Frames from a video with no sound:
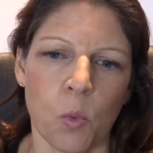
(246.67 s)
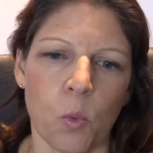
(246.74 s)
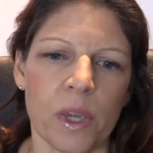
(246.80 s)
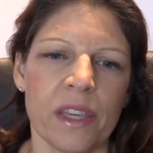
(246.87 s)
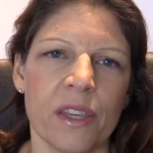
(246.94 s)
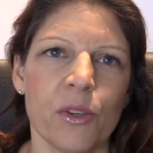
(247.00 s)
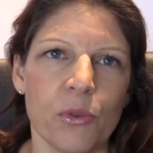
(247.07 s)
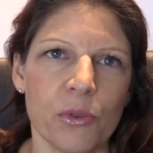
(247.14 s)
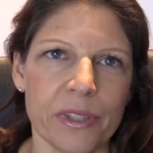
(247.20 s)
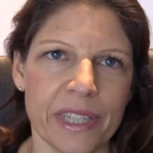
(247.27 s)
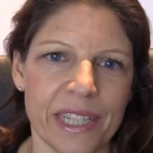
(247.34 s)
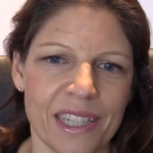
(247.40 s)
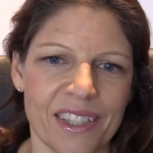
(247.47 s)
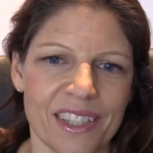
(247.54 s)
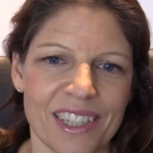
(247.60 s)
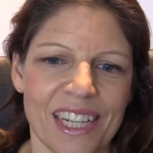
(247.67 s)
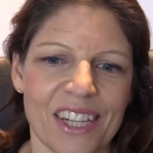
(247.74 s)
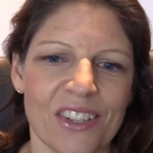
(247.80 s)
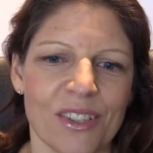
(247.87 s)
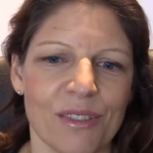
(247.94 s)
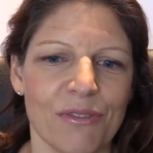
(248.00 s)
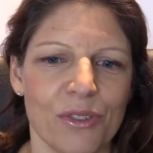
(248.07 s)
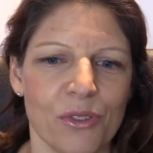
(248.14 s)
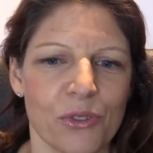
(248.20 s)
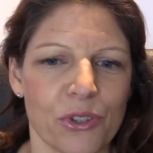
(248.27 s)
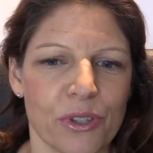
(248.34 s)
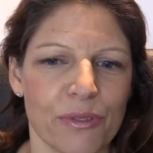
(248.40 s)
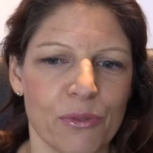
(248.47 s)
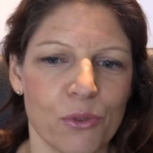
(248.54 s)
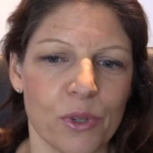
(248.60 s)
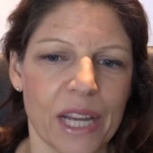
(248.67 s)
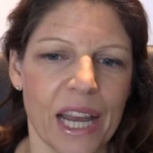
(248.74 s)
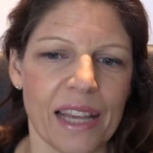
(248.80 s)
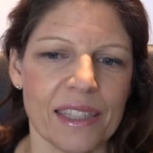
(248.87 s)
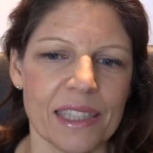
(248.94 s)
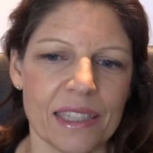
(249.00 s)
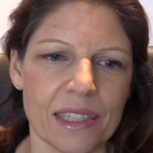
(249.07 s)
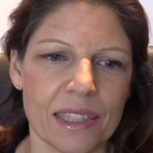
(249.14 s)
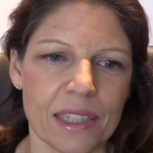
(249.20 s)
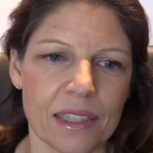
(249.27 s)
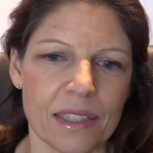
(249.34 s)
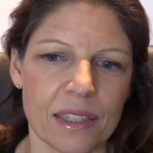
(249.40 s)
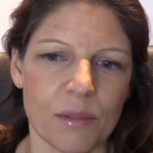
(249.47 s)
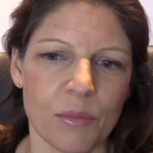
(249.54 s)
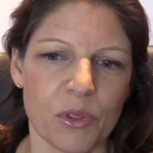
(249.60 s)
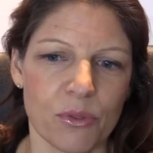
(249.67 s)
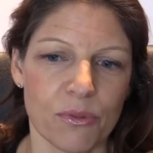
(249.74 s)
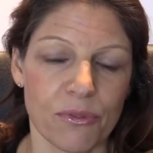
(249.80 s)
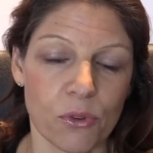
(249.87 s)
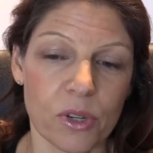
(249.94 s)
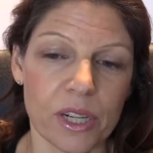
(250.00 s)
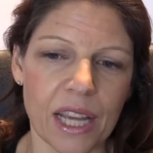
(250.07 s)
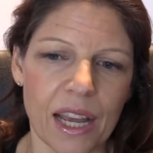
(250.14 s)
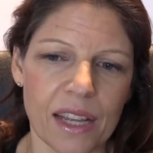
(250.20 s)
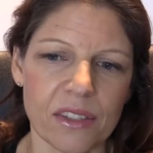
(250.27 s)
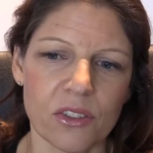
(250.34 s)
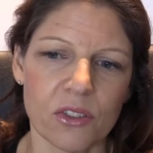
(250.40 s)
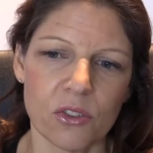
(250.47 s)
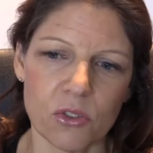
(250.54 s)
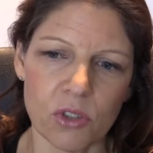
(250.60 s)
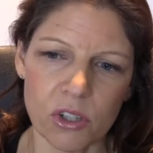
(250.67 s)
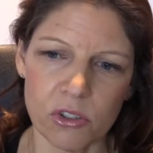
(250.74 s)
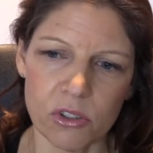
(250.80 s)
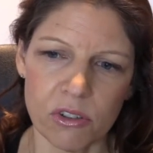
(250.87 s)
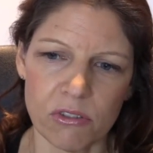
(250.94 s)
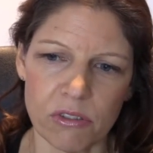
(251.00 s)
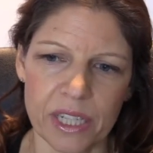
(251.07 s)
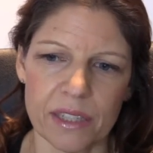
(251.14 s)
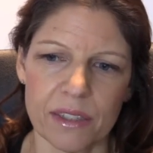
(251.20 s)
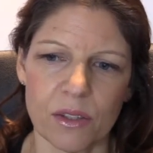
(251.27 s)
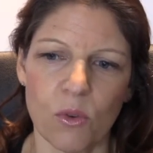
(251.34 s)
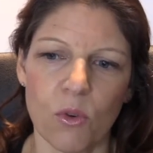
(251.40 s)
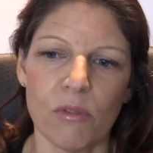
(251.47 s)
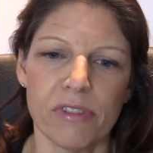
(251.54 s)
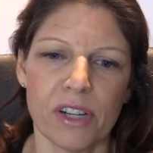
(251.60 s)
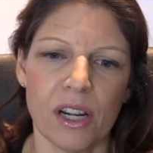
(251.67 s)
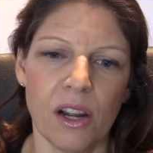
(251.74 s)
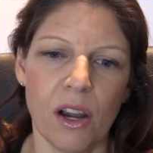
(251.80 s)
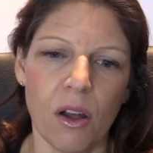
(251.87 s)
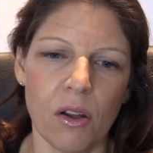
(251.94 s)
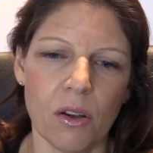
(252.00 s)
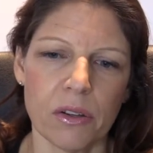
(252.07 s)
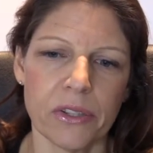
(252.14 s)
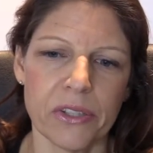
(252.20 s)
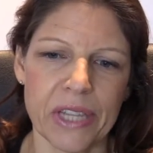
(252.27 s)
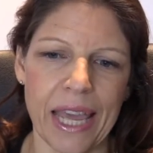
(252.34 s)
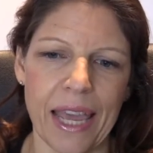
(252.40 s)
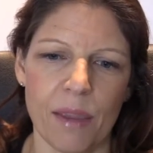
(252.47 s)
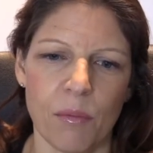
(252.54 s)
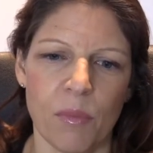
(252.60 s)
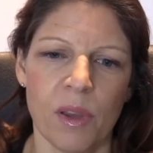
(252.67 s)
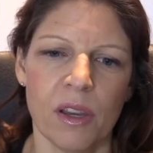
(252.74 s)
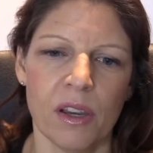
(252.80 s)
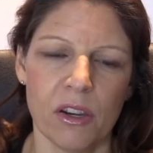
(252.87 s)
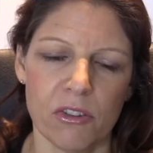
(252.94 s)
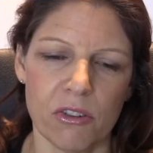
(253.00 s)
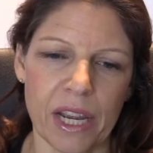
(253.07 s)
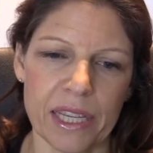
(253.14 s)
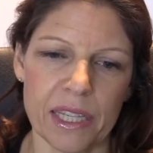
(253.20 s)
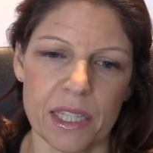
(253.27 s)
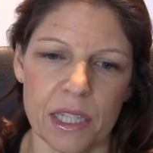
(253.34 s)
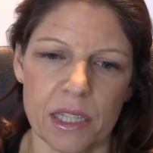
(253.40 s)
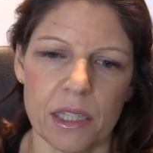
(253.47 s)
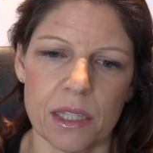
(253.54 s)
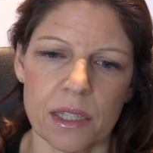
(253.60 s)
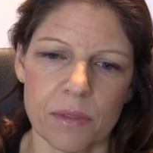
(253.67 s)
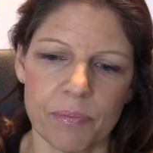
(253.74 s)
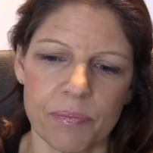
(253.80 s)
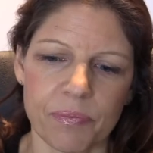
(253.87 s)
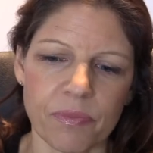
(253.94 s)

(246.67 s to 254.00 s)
We use the International Futures Forecasting System to forecast structural risk over long time horizons.